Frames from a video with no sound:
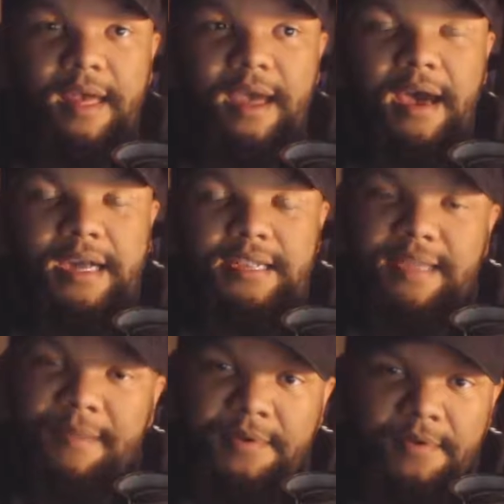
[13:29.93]
I
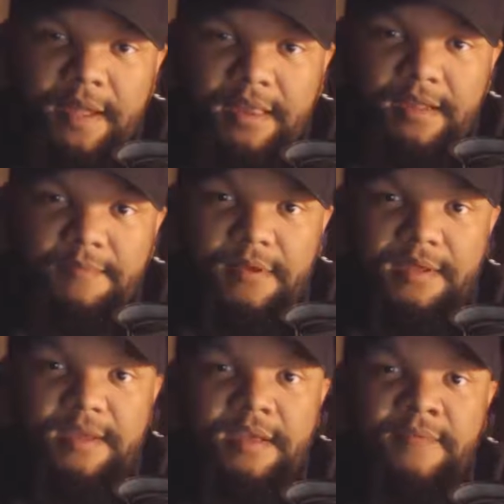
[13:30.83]
stopped doing Let's Play
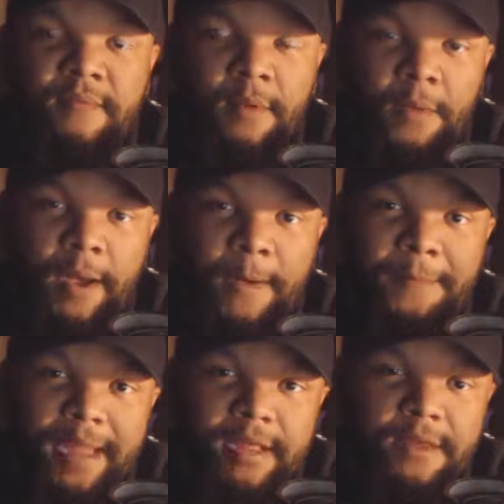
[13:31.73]
stuff a while
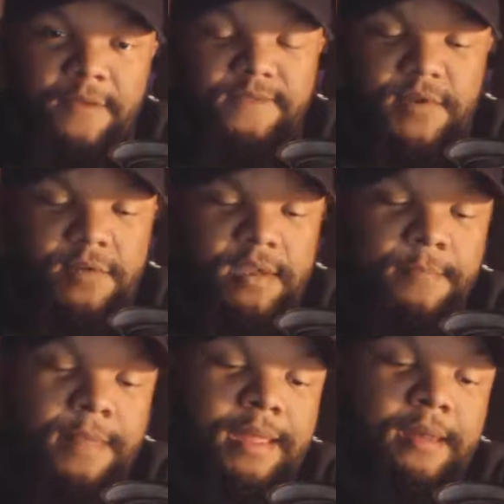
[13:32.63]
back ago and focused
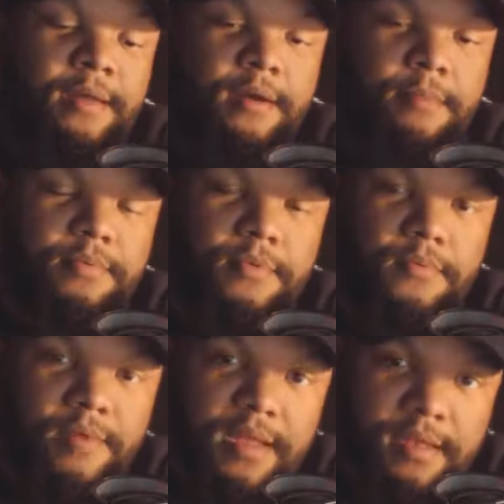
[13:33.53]
mainly on pro
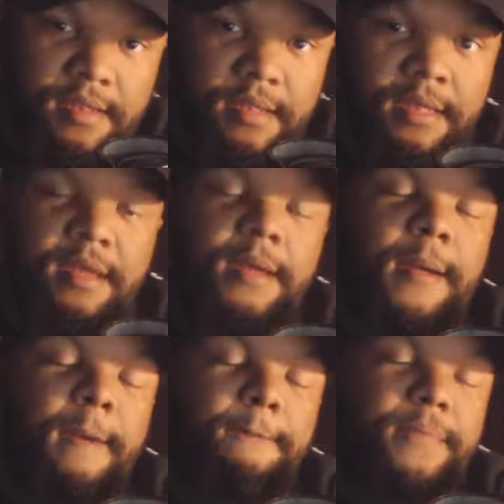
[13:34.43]
wrestling,
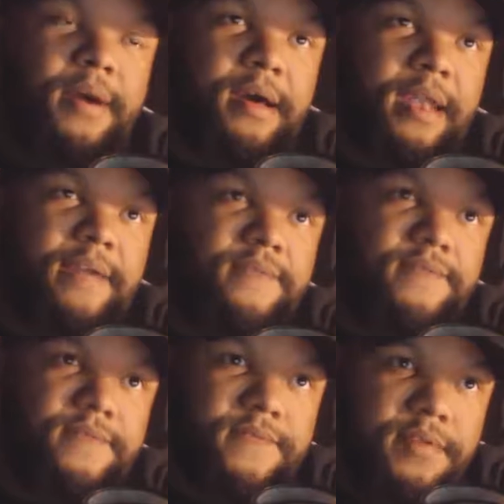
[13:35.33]
but I
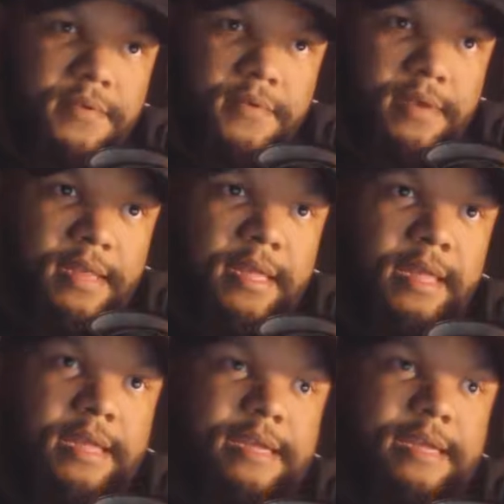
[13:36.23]
feel like